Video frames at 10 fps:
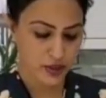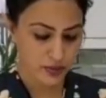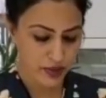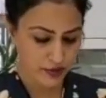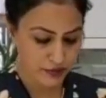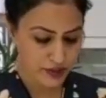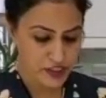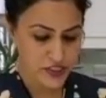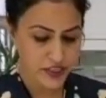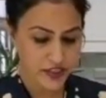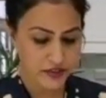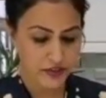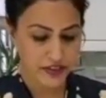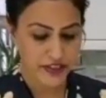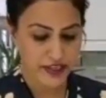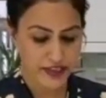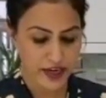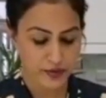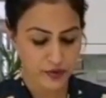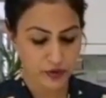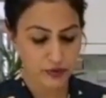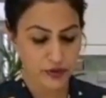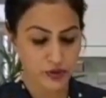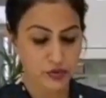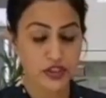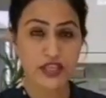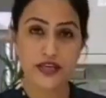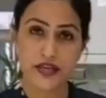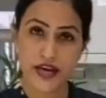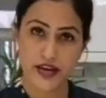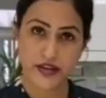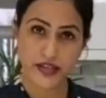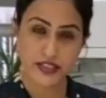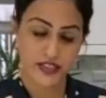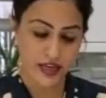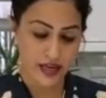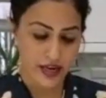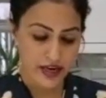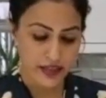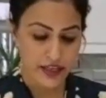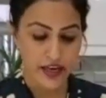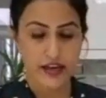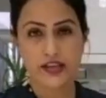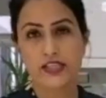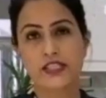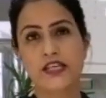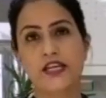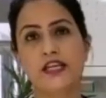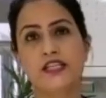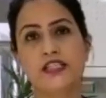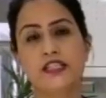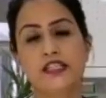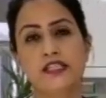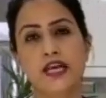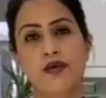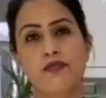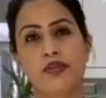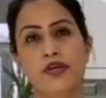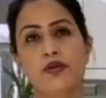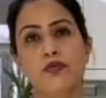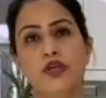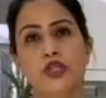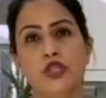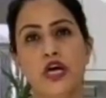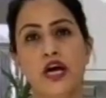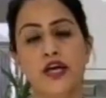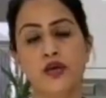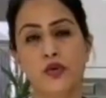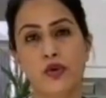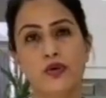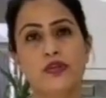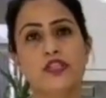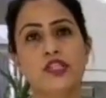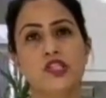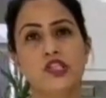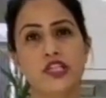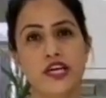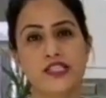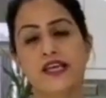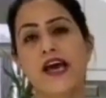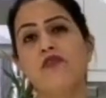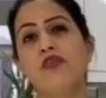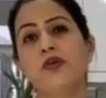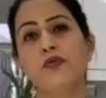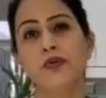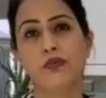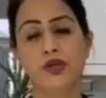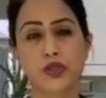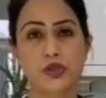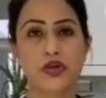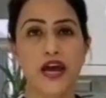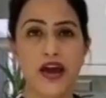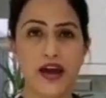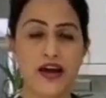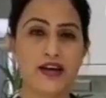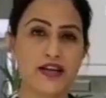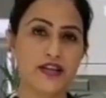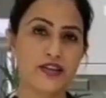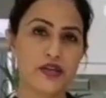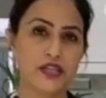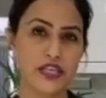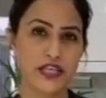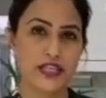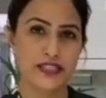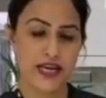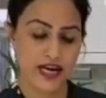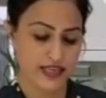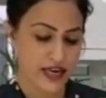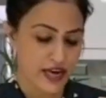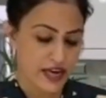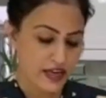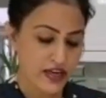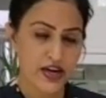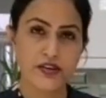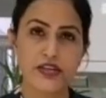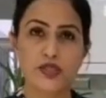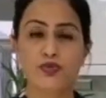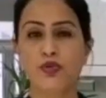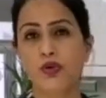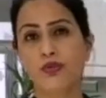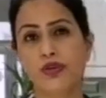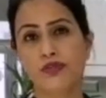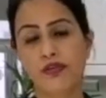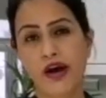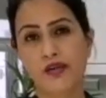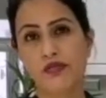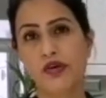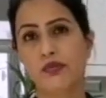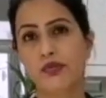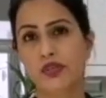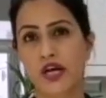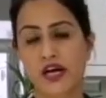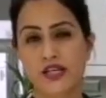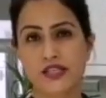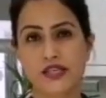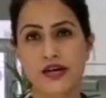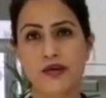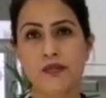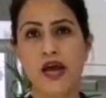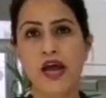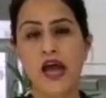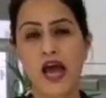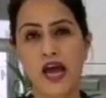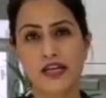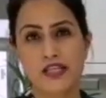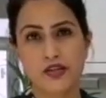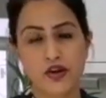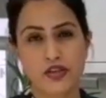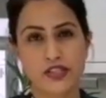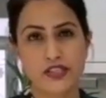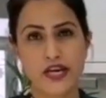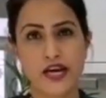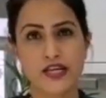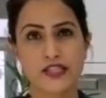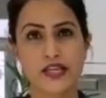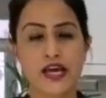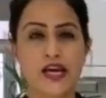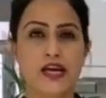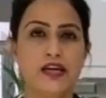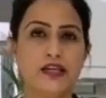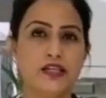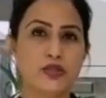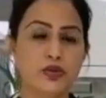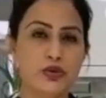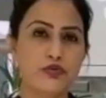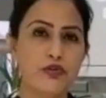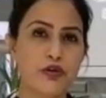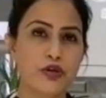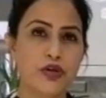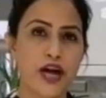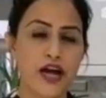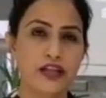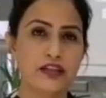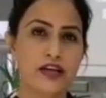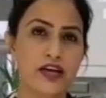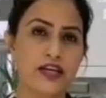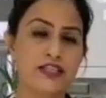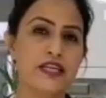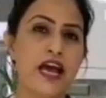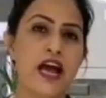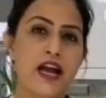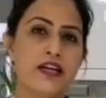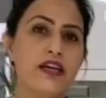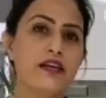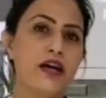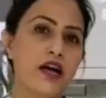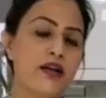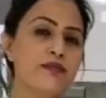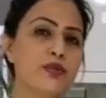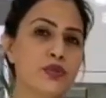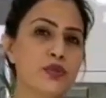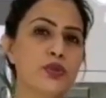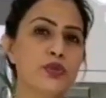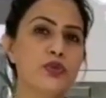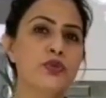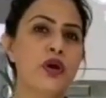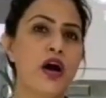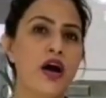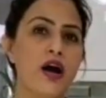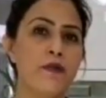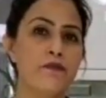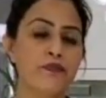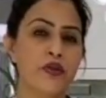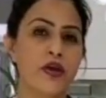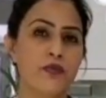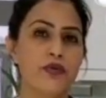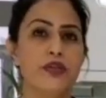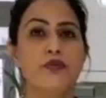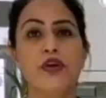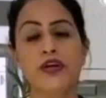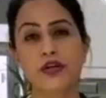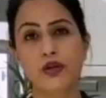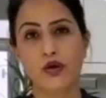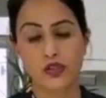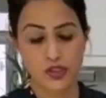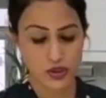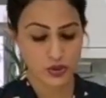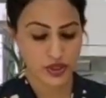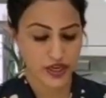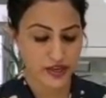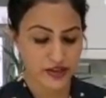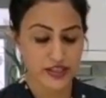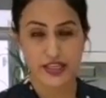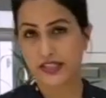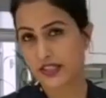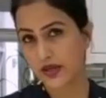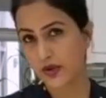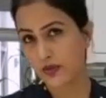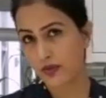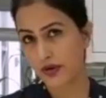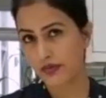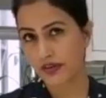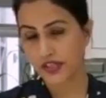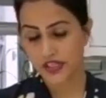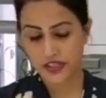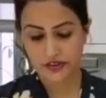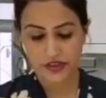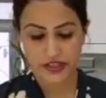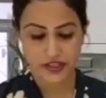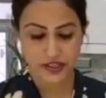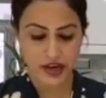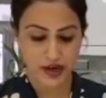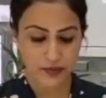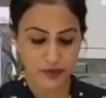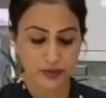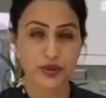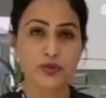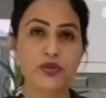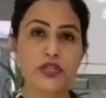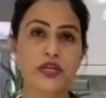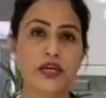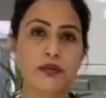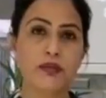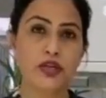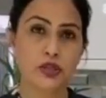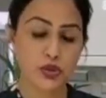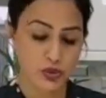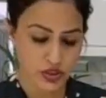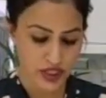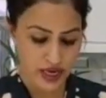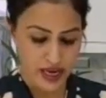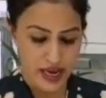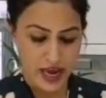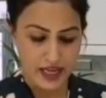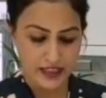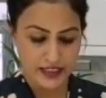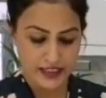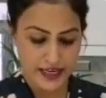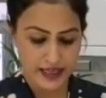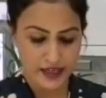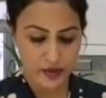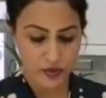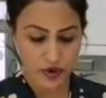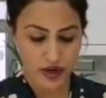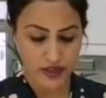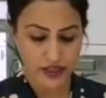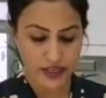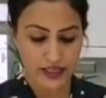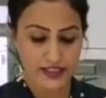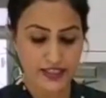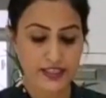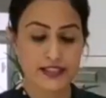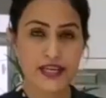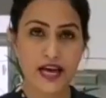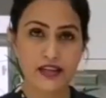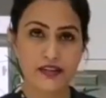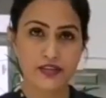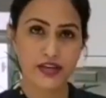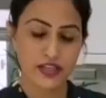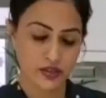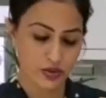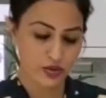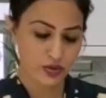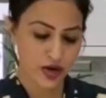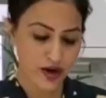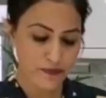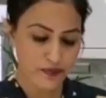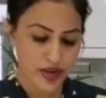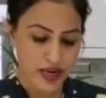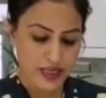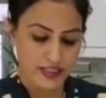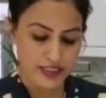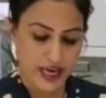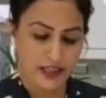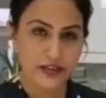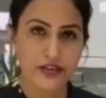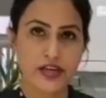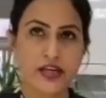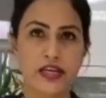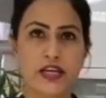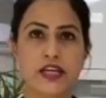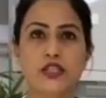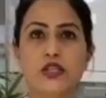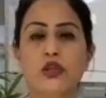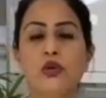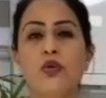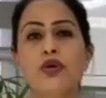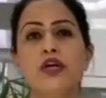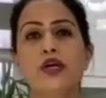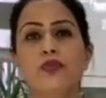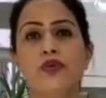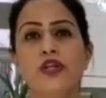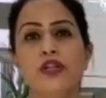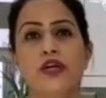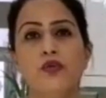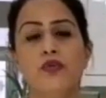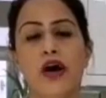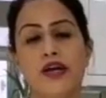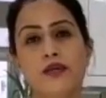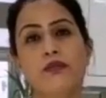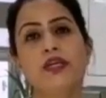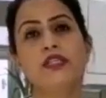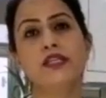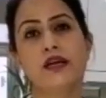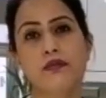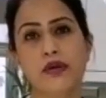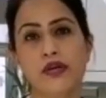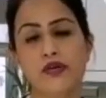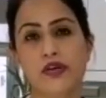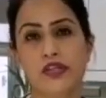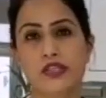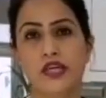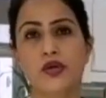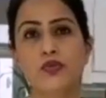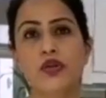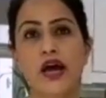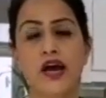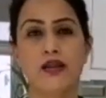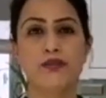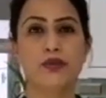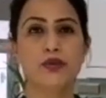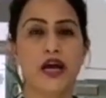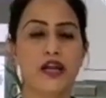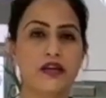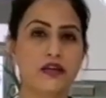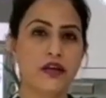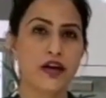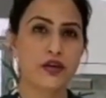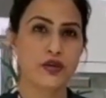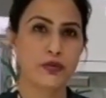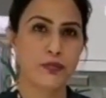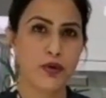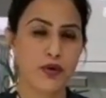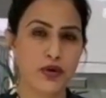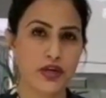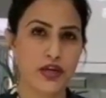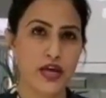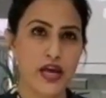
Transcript: so my first ingredient i will be using carrots Carrots is something which I always suggest every woman should add in their daily diet. Carrot is full with the fiber, potassium, antioxidants. It is good for your health eyes and it helps to do um, with the weight loss. So carrot is the my first ingredient I will be using in my juice. And the second one is the celery. So um, Celery is loaded with the vitamins and minerals. It will help to alkaline your body.